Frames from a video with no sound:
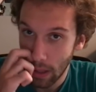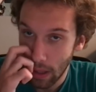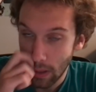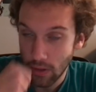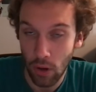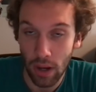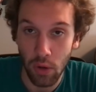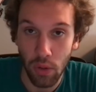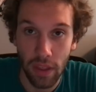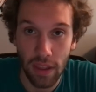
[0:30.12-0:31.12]
So I do
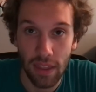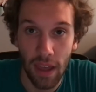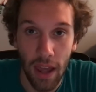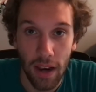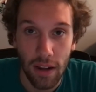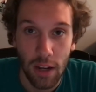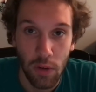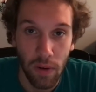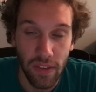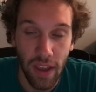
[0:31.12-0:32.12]
think that
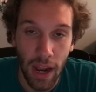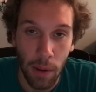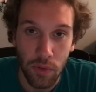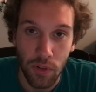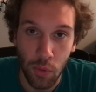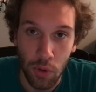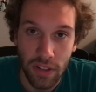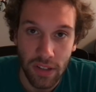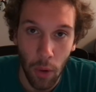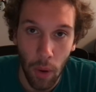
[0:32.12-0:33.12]
Davante Adams is a really
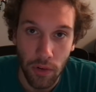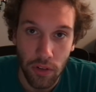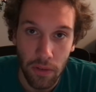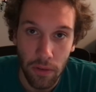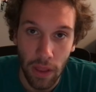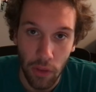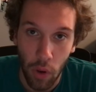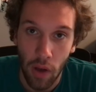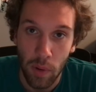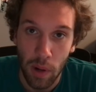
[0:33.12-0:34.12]
solid wide receiver, and that's why
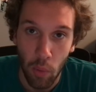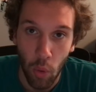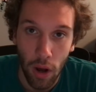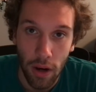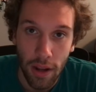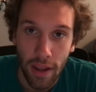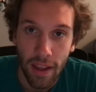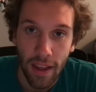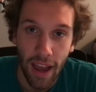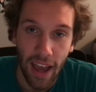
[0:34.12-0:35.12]
I'm at number 1.
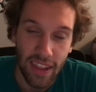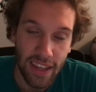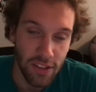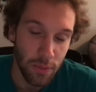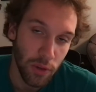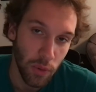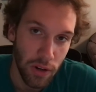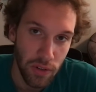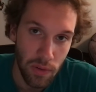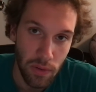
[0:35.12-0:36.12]
I think he's the best wide
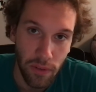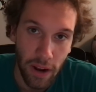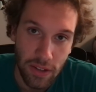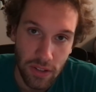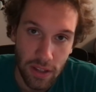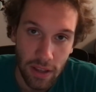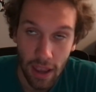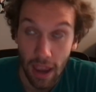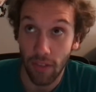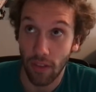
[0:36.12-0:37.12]
receiver in fantasy.
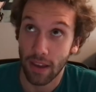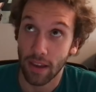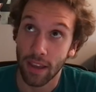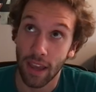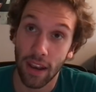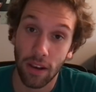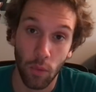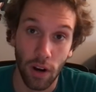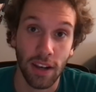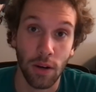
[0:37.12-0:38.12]
And again,
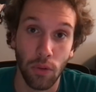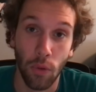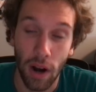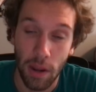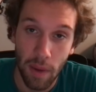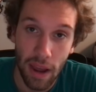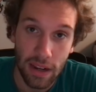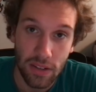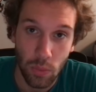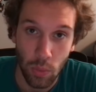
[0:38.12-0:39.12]
what I did with the running
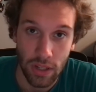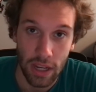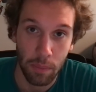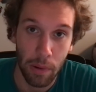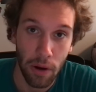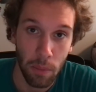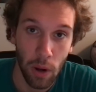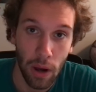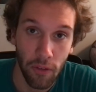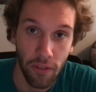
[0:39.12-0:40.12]
backs was I compared him to
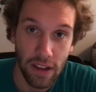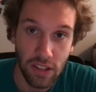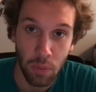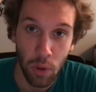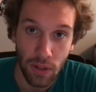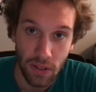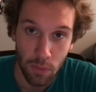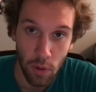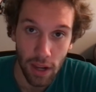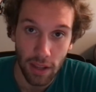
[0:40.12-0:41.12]
how Fantasy Pros has him
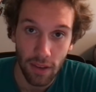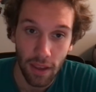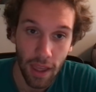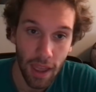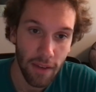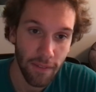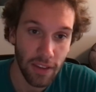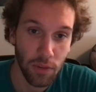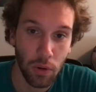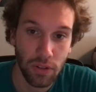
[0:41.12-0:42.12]
ranked.
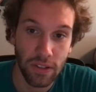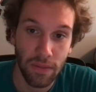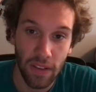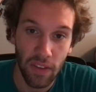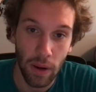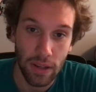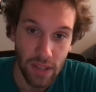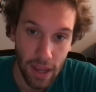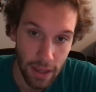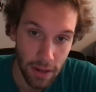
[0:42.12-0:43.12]
Fantasy Pros has Davante ranked
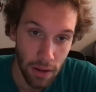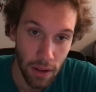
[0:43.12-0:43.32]
2nd.